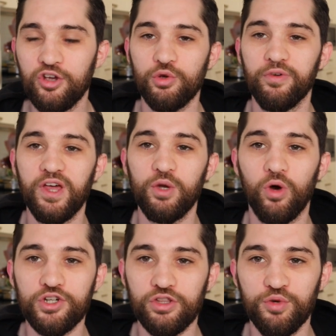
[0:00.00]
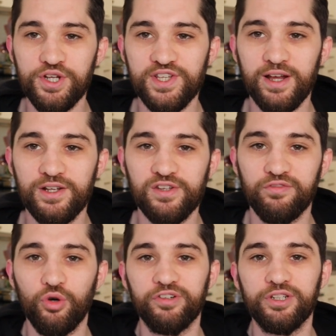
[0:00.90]
So if they watched 3 seconds
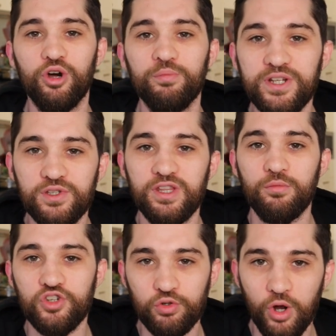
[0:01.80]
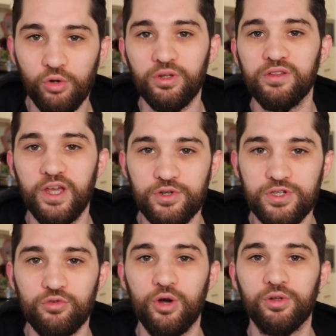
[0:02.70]
of your video, it means they were
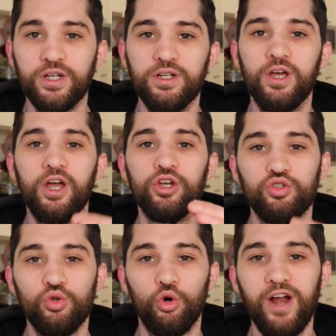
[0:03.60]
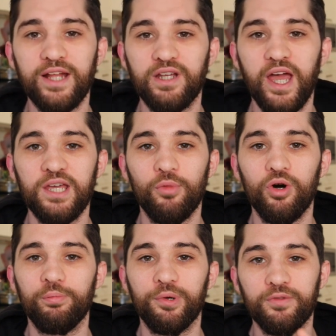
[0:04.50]
scrolling, your ad came
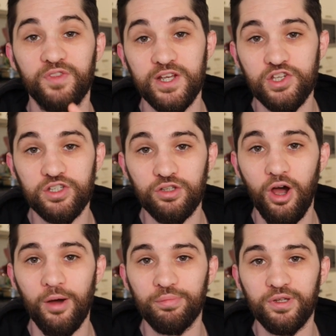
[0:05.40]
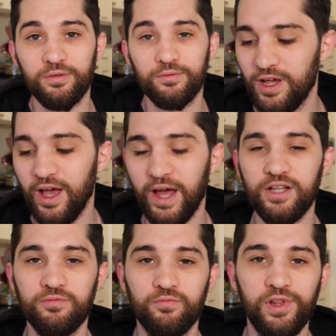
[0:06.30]
up, they stopped, and
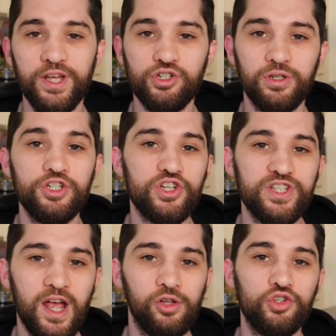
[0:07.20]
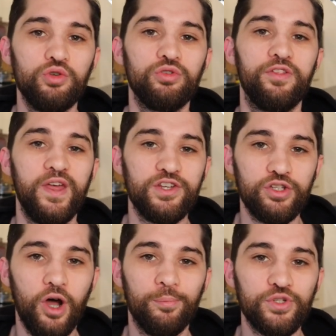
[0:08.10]
it literally just tells you that they
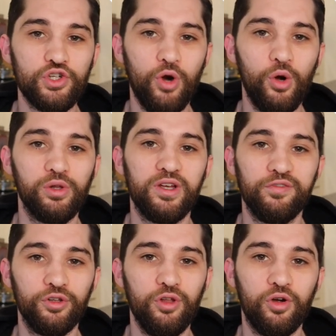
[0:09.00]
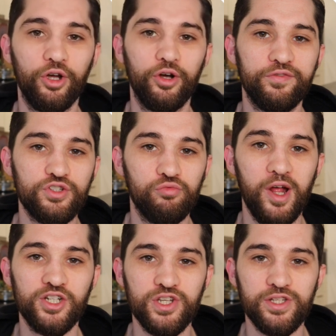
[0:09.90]
stopped scrolling for long enough to
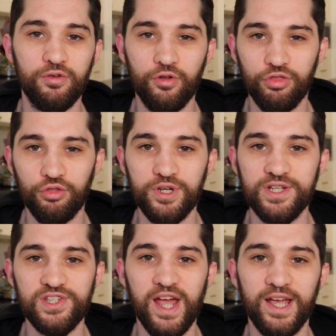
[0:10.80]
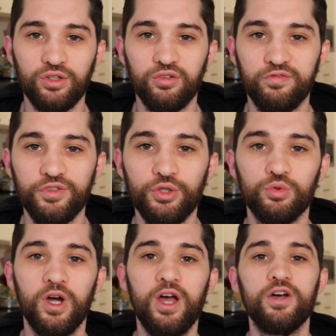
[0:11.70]
register a 3-second
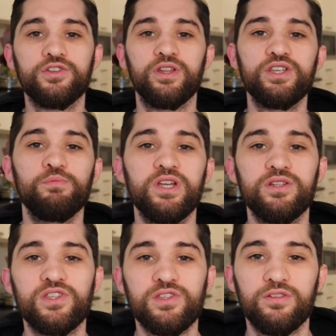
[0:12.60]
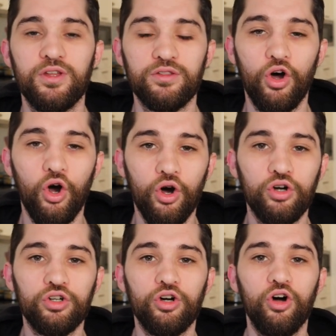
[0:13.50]
view. So this means that the
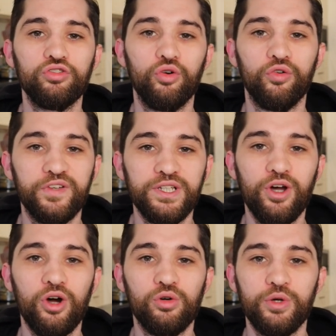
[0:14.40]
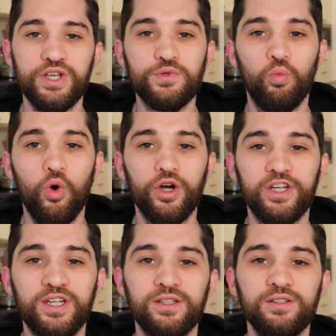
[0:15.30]
hook on your video is
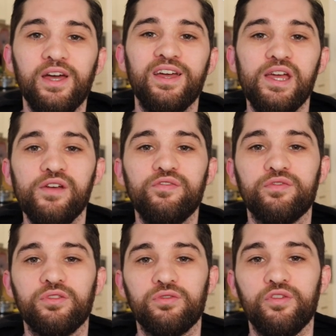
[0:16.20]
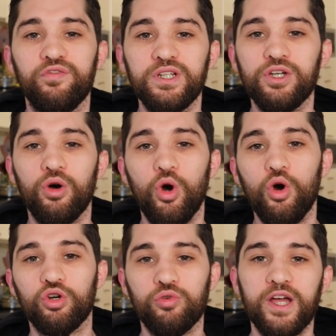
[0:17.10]
working if the video
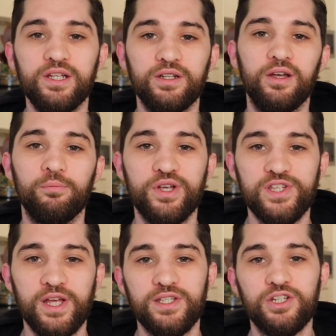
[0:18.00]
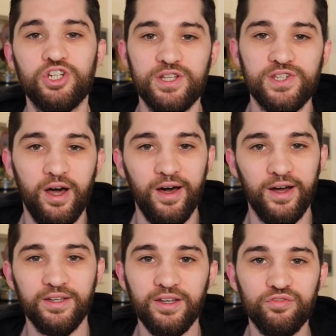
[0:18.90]
hook rate percentage is
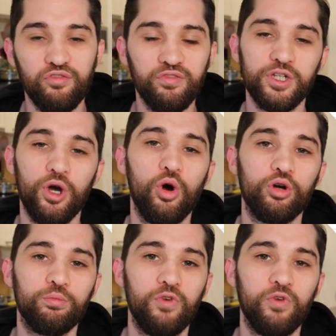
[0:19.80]
high. If the video hook